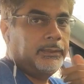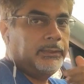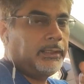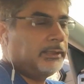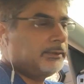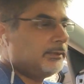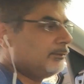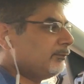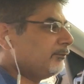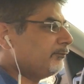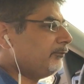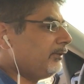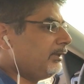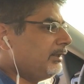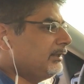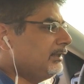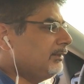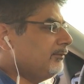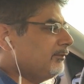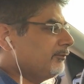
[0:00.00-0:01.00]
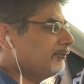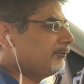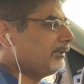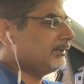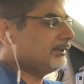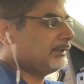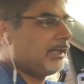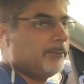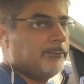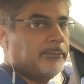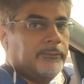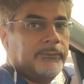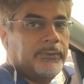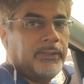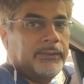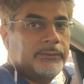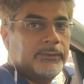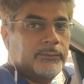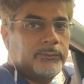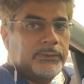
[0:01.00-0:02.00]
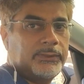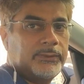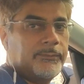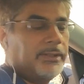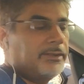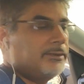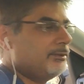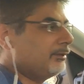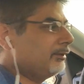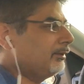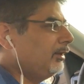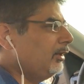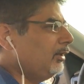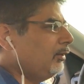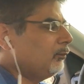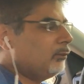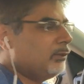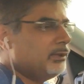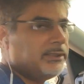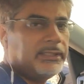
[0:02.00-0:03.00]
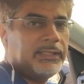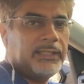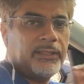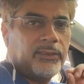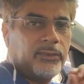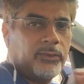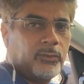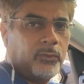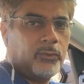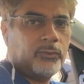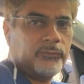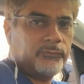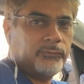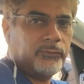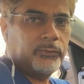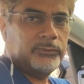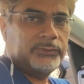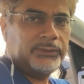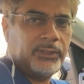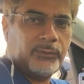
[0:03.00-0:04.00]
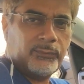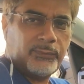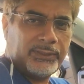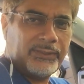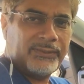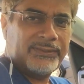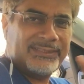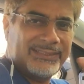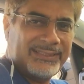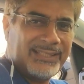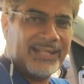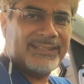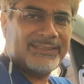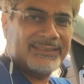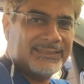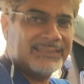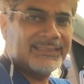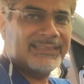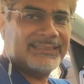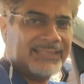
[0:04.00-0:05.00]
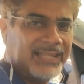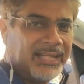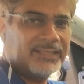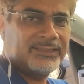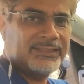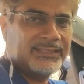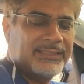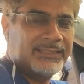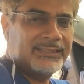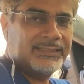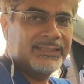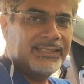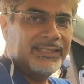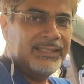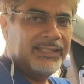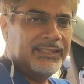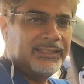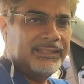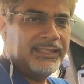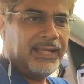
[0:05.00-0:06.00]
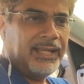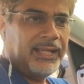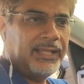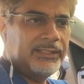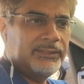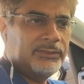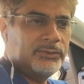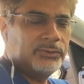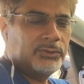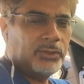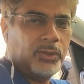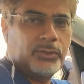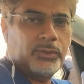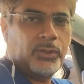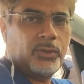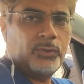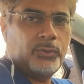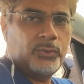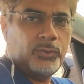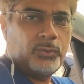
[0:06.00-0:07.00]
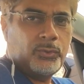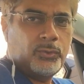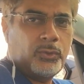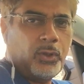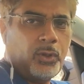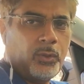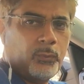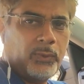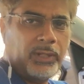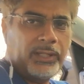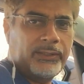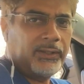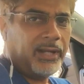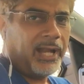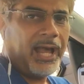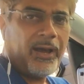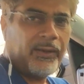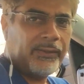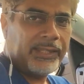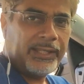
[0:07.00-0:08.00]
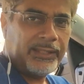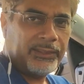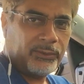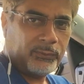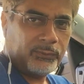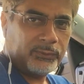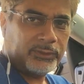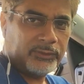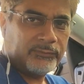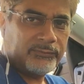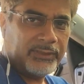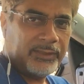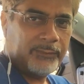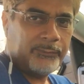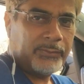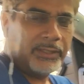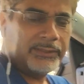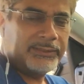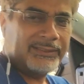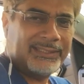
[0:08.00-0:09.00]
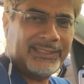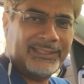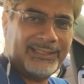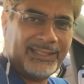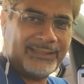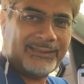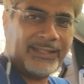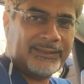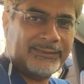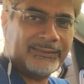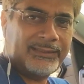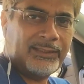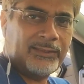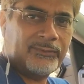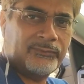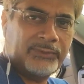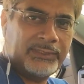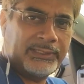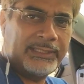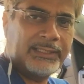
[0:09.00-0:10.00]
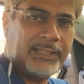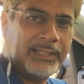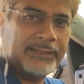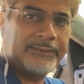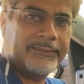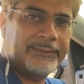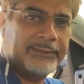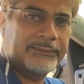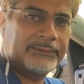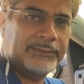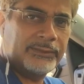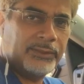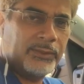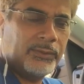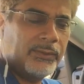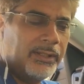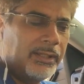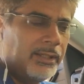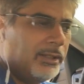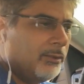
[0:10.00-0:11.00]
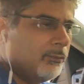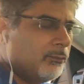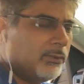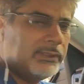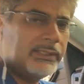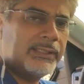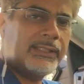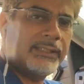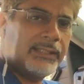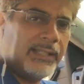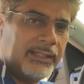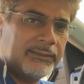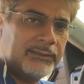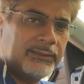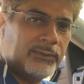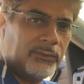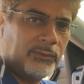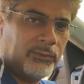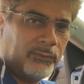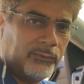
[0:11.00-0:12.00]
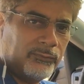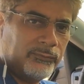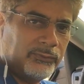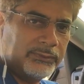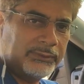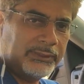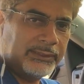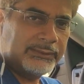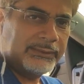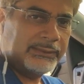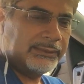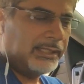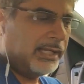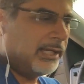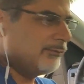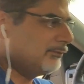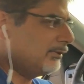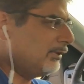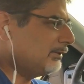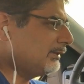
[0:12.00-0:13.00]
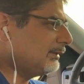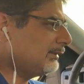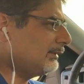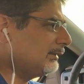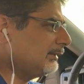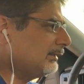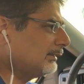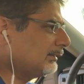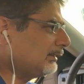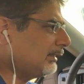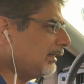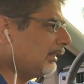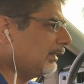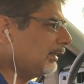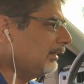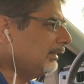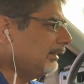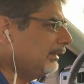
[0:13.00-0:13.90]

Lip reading: Now, just before I leave the front cabin, I just wanted to mention one of the thoughtful, you know, one of those nice little touches that you don't know who or when or how they thought of it, but you think that's actually a really nice thing to do. One of the nice little thoughtful touches that I've noticed in this car